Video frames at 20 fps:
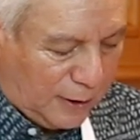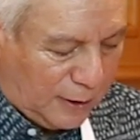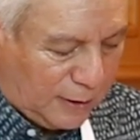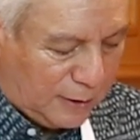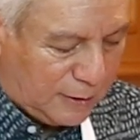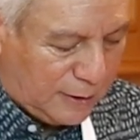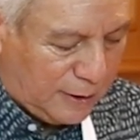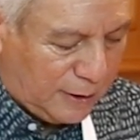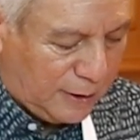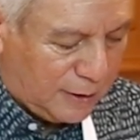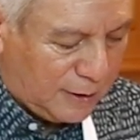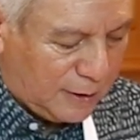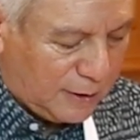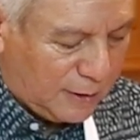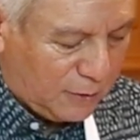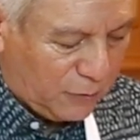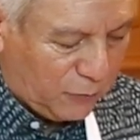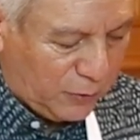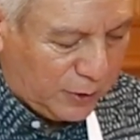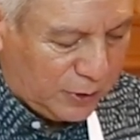And
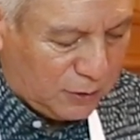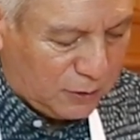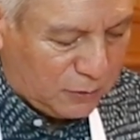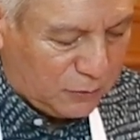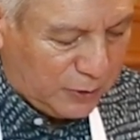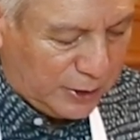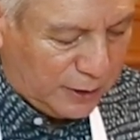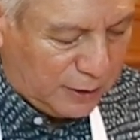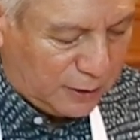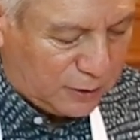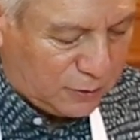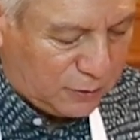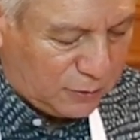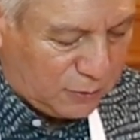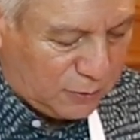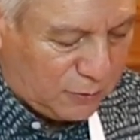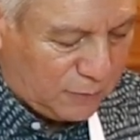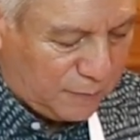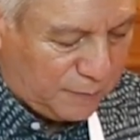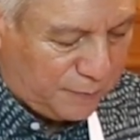then when you're ready
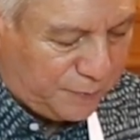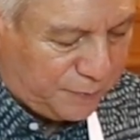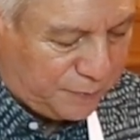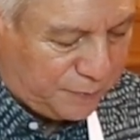to,